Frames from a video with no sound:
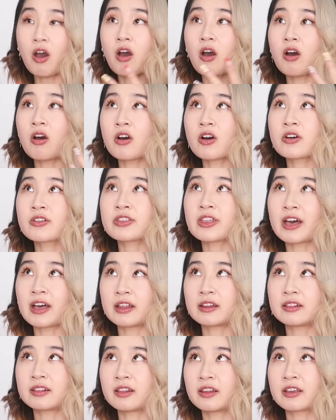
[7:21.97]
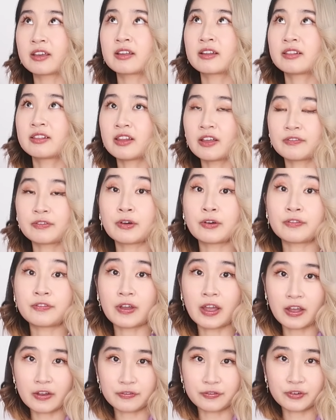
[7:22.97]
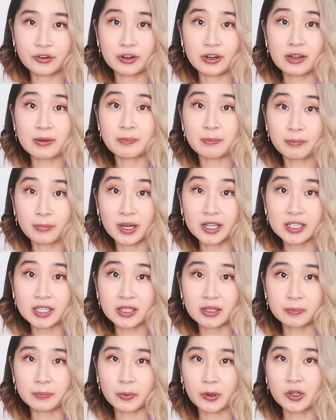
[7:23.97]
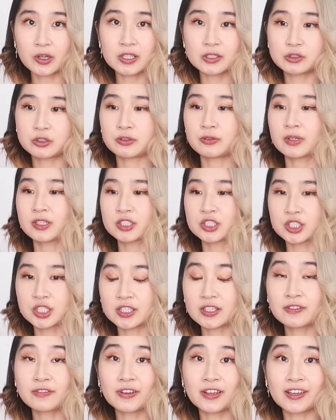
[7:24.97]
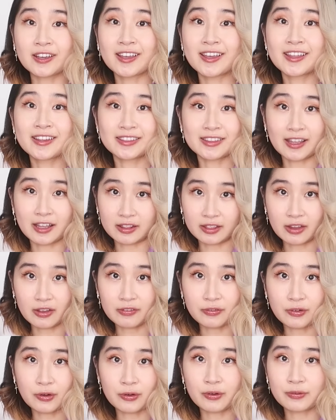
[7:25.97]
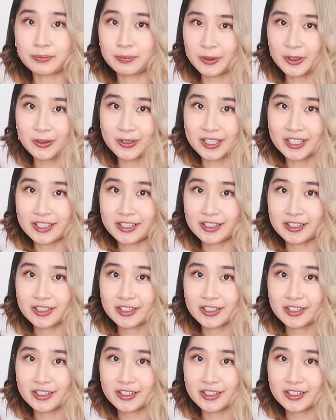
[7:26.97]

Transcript: all that level of effort and money put into achieving that level of beauty.